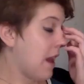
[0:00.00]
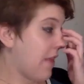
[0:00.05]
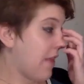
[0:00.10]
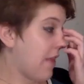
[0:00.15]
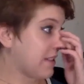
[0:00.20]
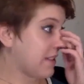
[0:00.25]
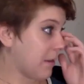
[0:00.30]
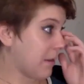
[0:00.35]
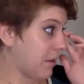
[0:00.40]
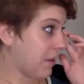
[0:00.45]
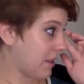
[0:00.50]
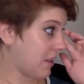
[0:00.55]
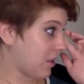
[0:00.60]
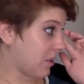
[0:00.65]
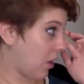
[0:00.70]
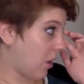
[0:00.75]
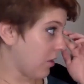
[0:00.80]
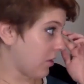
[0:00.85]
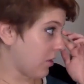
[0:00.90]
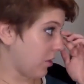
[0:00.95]
And that's
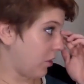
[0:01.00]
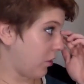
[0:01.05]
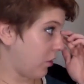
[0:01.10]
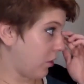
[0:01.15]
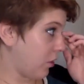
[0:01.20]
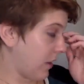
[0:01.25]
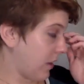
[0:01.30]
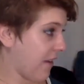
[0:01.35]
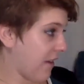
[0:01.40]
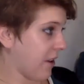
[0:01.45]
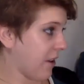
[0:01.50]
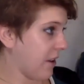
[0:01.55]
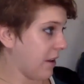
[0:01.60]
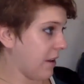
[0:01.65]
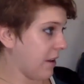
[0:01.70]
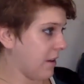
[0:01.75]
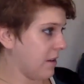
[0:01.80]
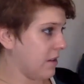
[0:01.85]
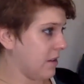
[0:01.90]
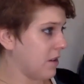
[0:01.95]
also, you can have
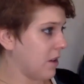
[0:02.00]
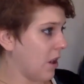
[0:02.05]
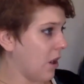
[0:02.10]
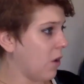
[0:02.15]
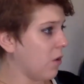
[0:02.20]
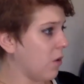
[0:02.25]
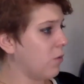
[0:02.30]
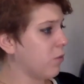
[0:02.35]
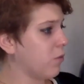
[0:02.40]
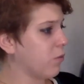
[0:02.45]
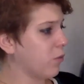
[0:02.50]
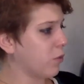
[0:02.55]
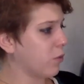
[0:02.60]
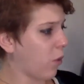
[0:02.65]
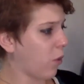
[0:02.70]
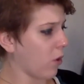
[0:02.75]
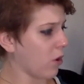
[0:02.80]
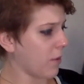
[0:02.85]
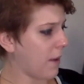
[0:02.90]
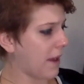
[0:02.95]
a
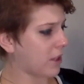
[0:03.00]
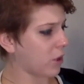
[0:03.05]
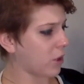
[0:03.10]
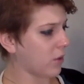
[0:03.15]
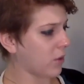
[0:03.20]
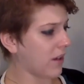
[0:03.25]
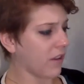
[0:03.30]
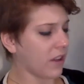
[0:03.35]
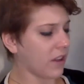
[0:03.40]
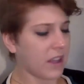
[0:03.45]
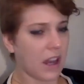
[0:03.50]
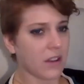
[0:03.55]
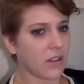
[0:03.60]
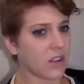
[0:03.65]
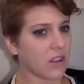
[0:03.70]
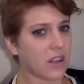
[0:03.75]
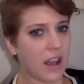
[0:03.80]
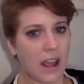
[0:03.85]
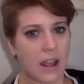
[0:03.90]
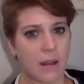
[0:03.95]
quarterback, you can have a
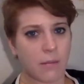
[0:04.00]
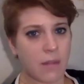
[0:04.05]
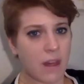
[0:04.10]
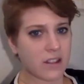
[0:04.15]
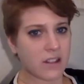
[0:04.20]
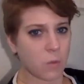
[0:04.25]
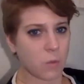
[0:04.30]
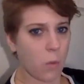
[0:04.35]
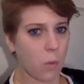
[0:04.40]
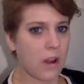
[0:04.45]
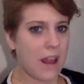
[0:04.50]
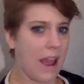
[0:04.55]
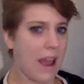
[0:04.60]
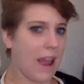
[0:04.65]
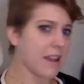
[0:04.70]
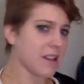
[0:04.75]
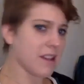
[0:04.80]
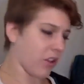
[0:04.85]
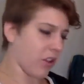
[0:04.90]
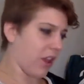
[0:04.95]
game that is won
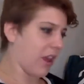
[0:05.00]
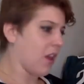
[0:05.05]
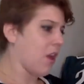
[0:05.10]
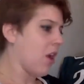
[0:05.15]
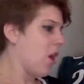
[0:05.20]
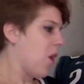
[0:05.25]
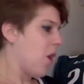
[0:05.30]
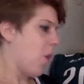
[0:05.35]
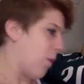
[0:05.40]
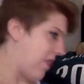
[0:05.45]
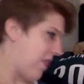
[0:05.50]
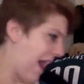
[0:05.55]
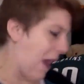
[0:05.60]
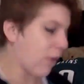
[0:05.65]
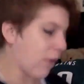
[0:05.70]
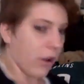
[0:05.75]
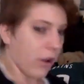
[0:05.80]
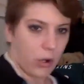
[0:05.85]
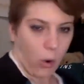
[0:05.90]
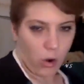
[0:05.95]
handily
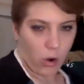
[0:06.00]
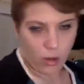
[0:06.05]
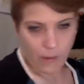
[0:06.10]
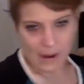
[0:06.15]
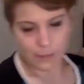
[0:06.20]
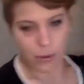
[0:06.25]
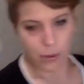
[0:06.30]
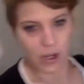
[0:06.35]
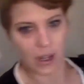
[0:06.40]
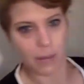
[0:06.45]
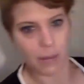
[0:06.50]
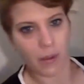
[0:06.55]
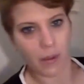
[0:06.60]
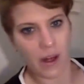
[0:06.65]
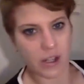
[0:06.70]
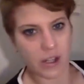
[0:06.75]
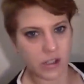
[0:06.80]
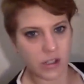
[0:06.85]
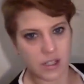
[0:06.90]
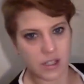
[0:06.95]
without a quarterback putting up a
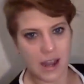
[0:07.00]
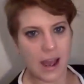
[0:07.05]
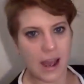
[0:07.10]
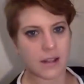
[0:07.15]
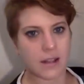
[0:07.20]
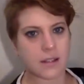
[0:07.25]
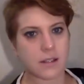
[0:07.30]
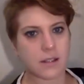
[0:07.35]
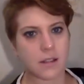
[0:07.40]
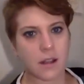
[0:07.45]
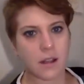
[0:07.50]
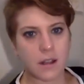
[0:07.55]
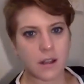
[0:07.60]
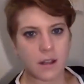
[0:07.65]
lot of good stats.